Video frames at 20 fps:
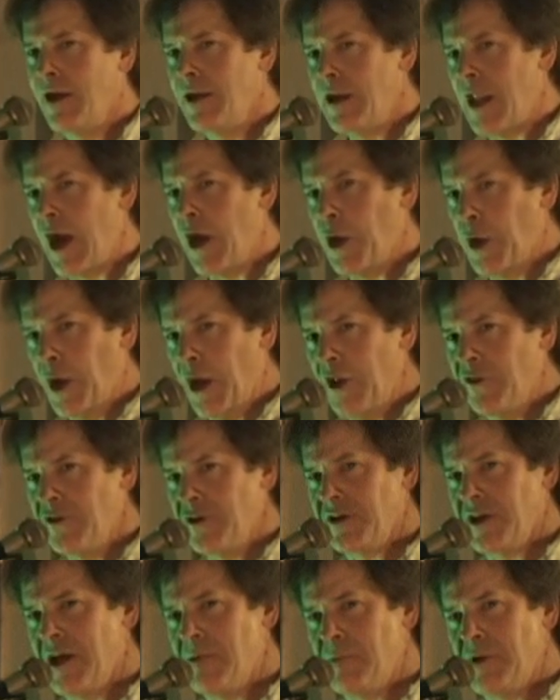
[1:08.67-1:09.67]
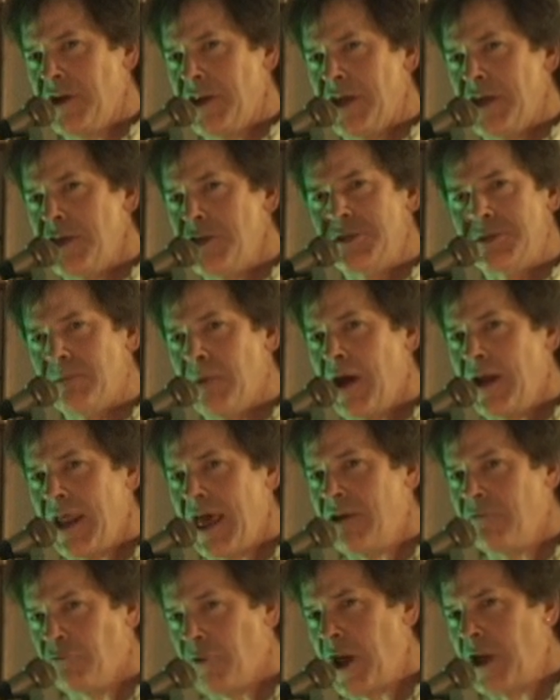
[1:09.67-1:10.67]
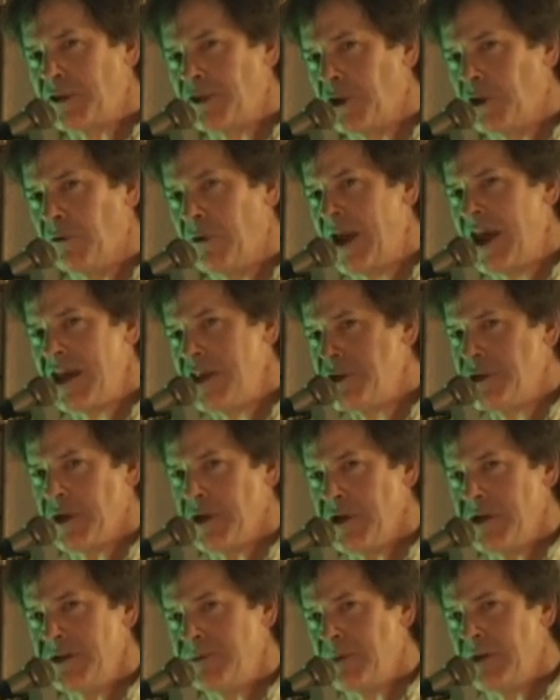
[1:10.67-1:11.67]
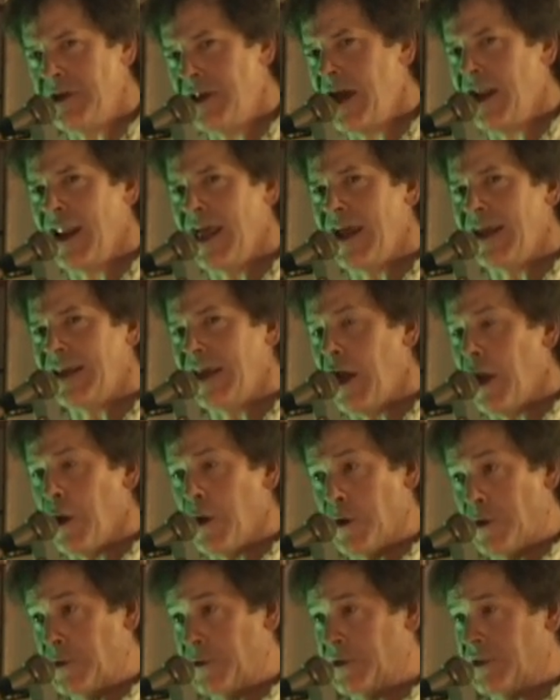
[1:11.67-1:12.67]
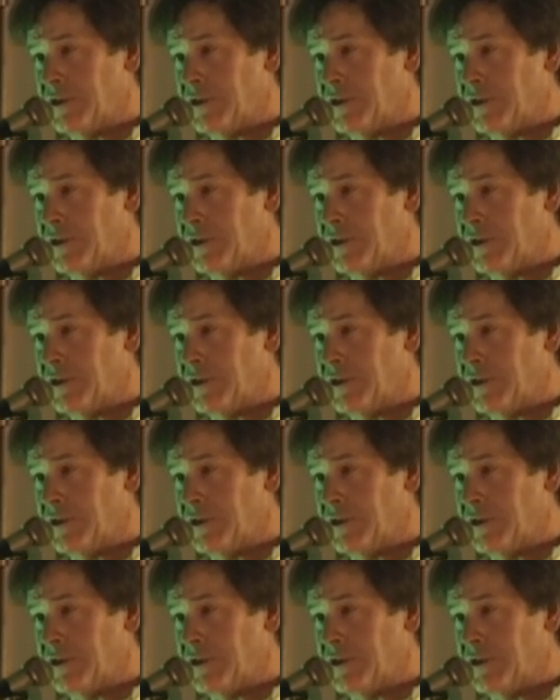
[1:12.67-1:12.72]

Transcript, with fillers: Now, other companies might have rectal razors, but not like ours.